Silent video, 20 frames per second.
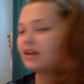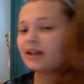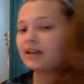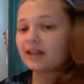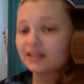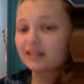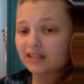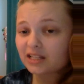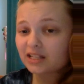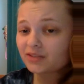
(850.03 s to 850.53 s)

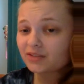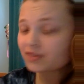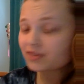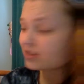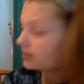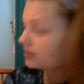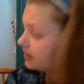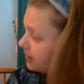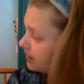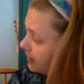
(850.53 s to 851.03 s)
And as for
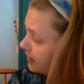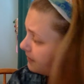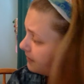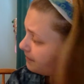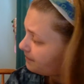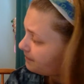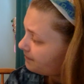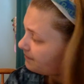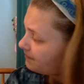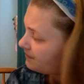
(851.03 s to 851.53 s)
Sidney,
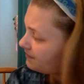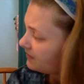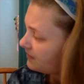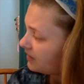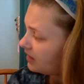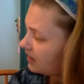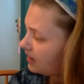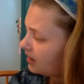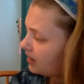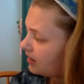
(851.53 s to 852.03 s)

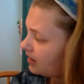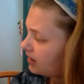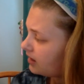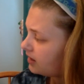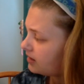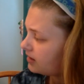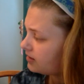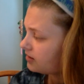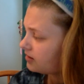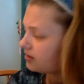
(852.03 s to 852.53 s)

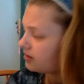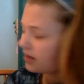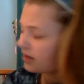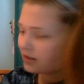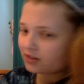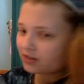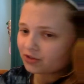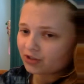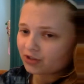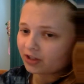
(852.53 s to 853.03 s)
he still had
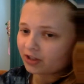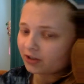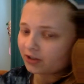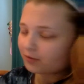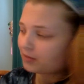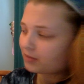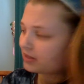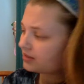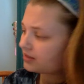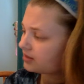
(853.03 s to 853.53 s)
his share of
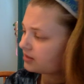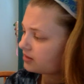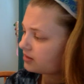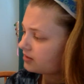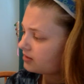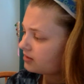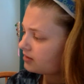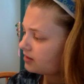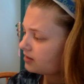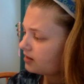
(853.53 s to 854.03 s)

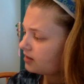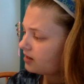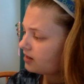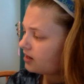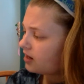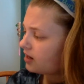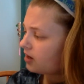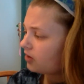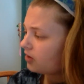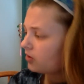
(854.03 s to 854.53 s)
messes,
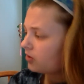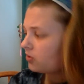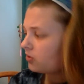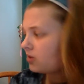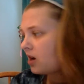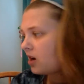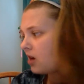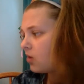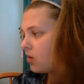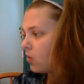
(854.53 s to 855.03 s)
although
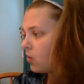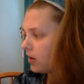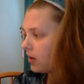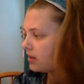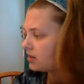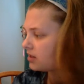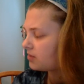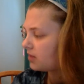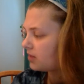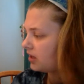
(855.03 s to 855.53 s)
not quite
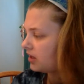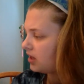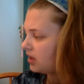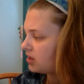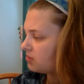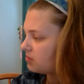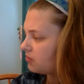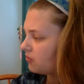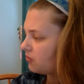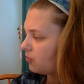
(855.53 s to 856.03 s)
as many
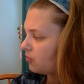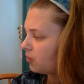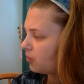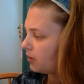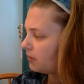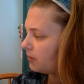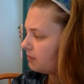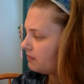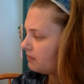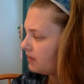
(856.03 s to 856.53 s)
as
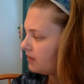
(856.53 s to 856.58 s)
before.